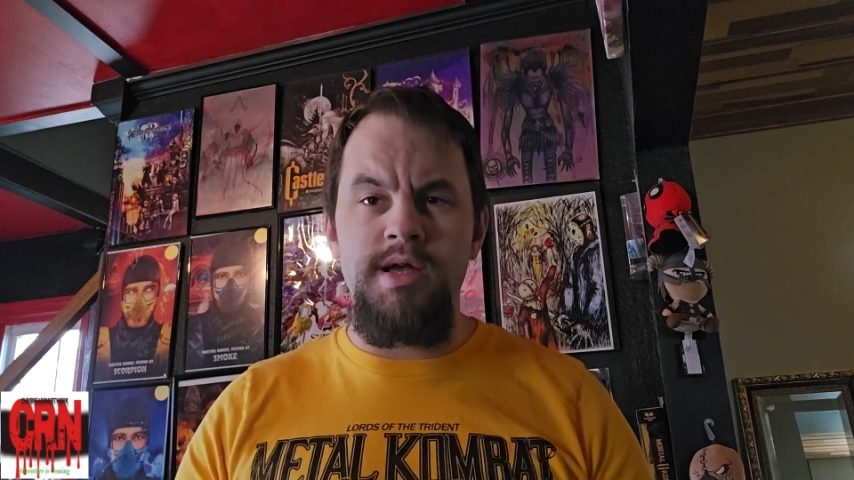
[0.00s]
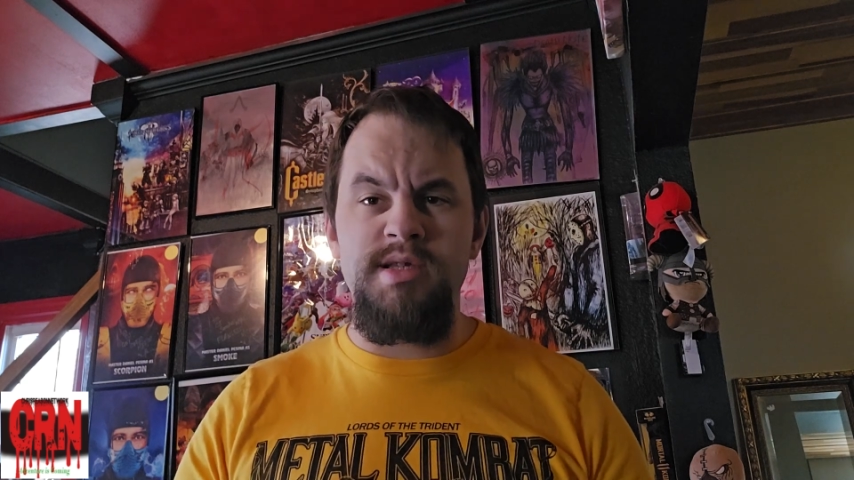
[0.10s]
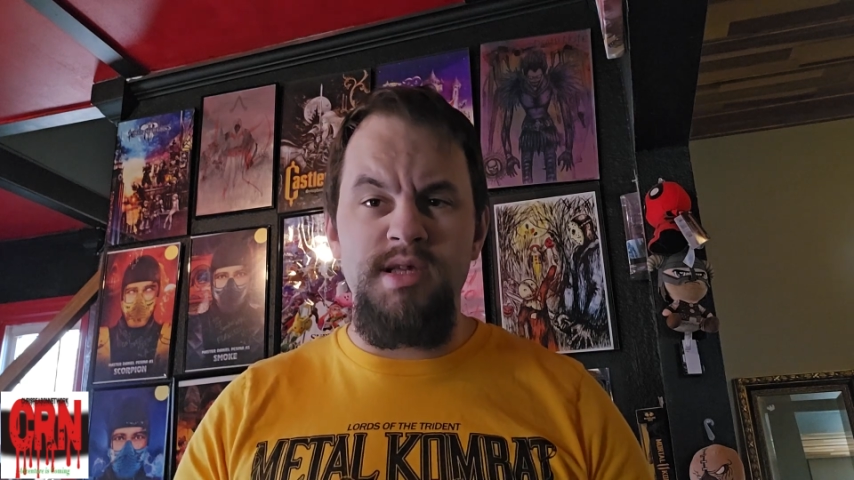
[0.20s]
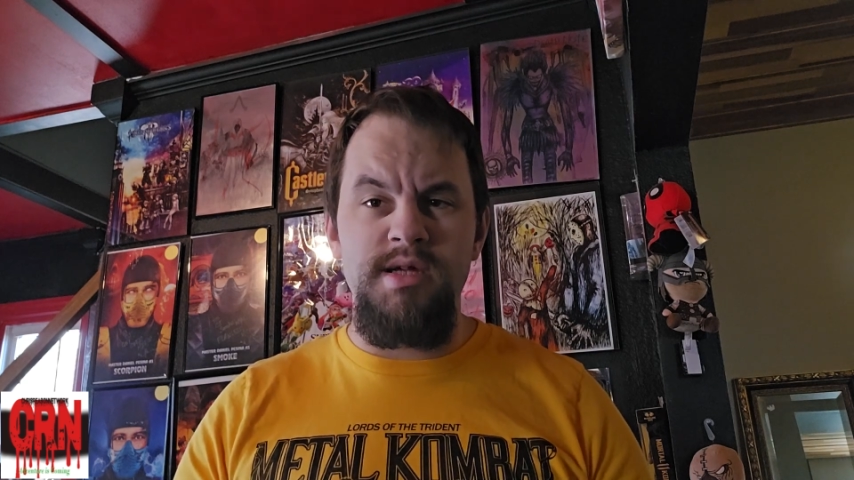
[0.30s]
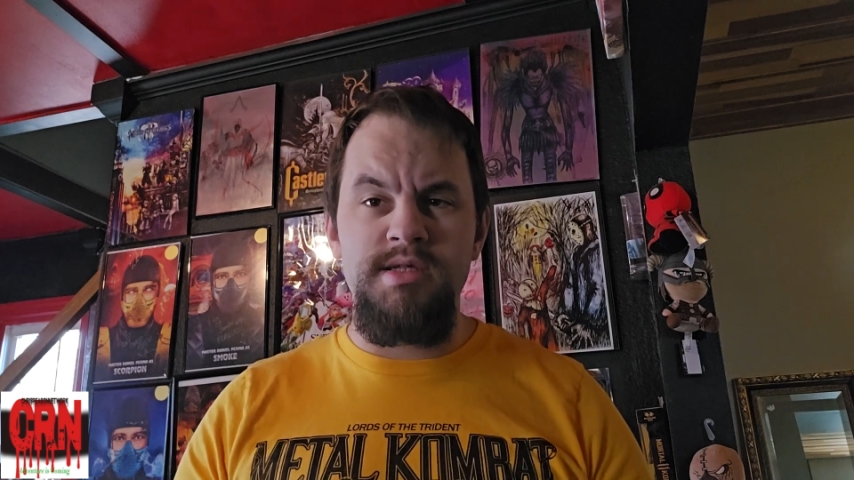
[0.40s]

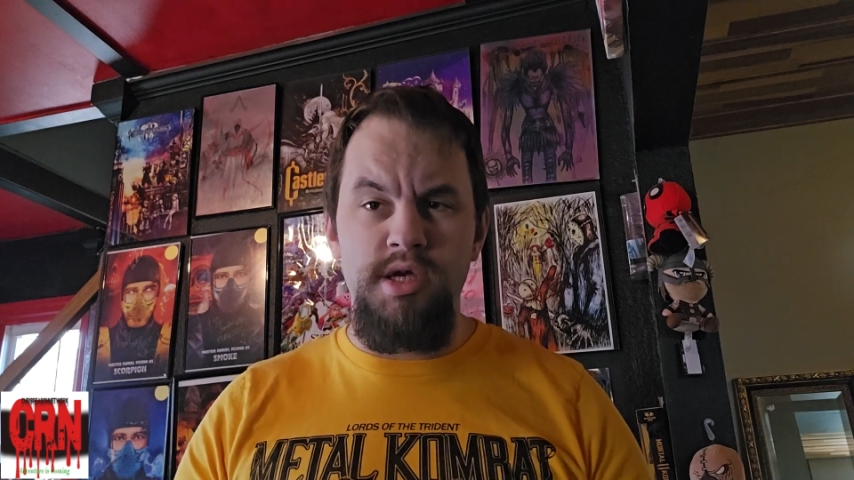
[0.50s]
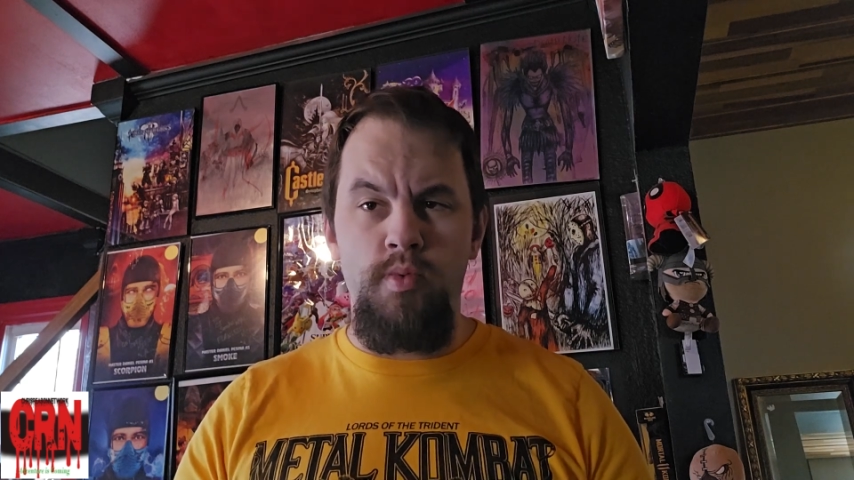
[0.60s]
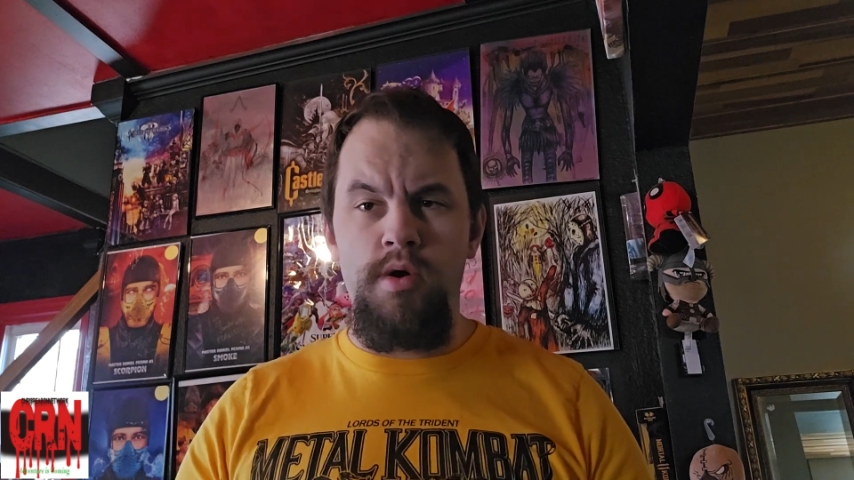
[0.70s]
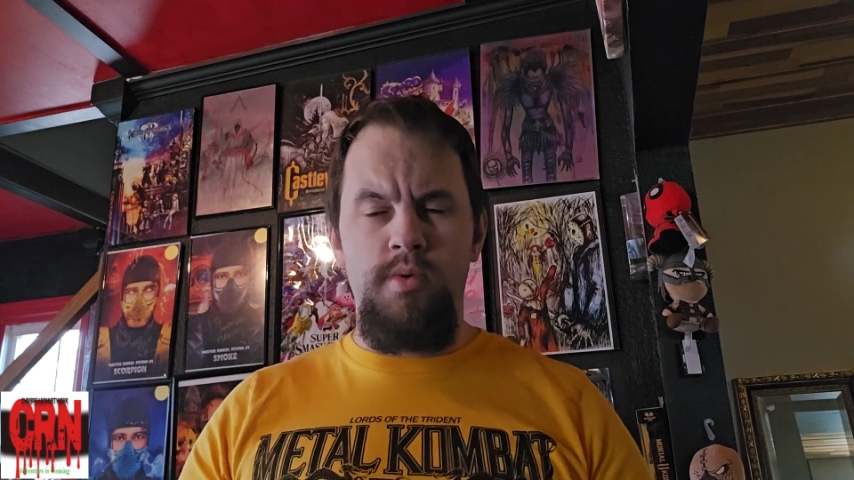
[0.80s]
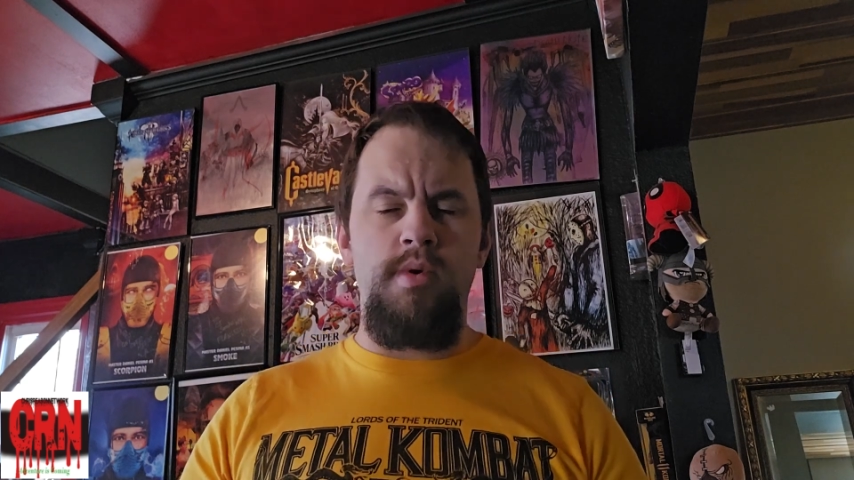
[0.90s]
sticks can
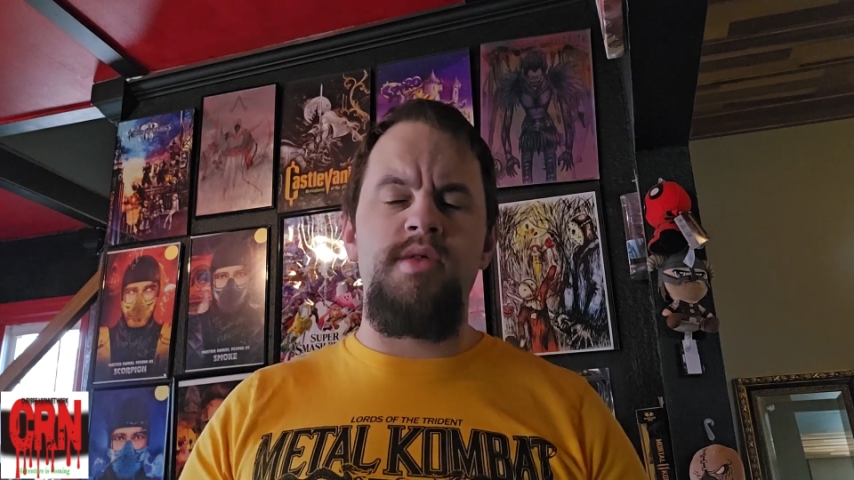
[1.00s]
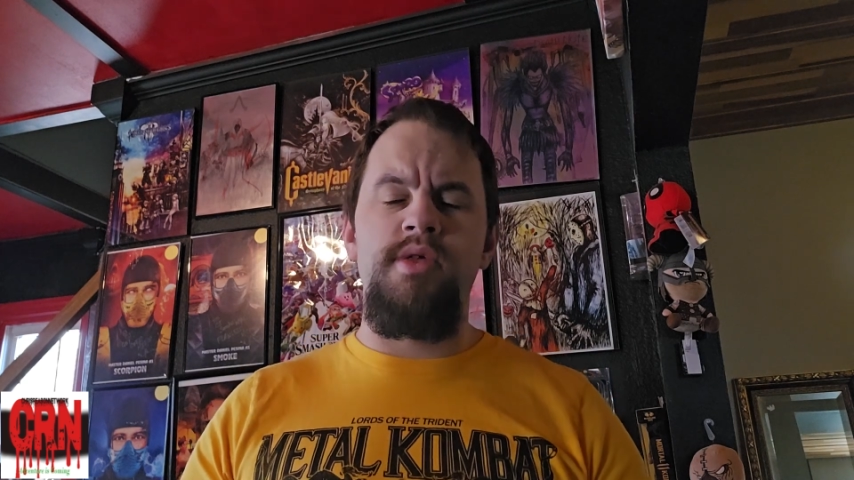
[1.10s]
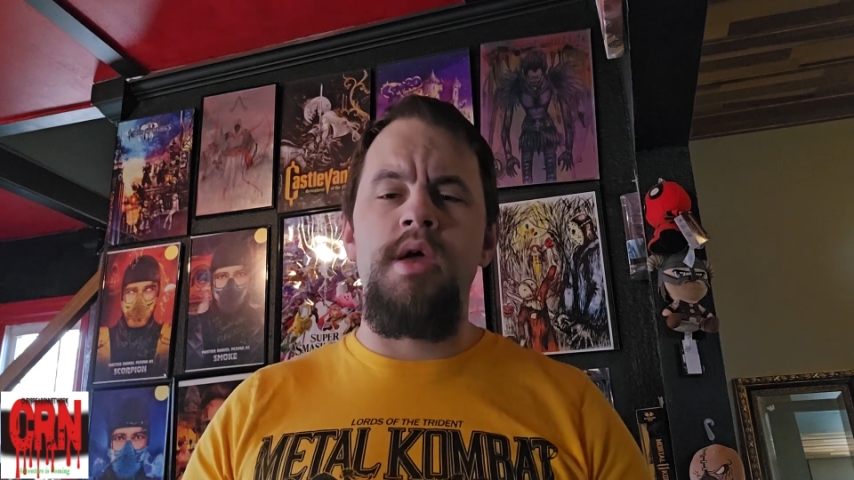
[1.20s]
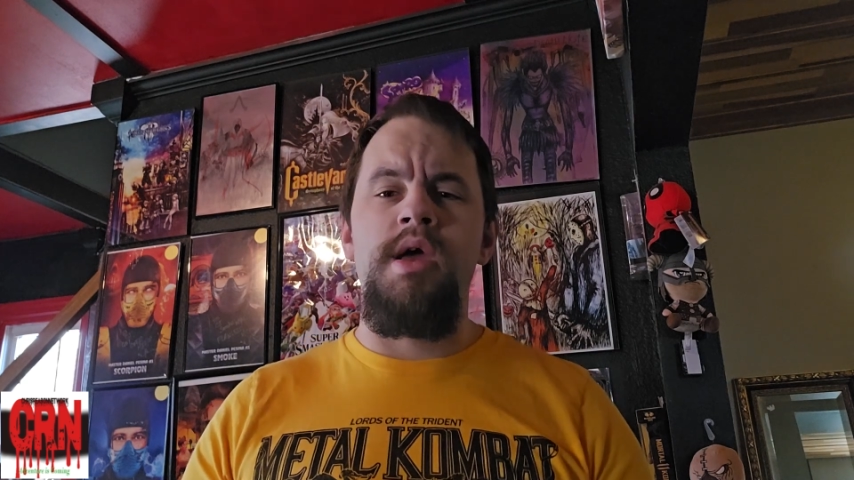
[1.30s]
work with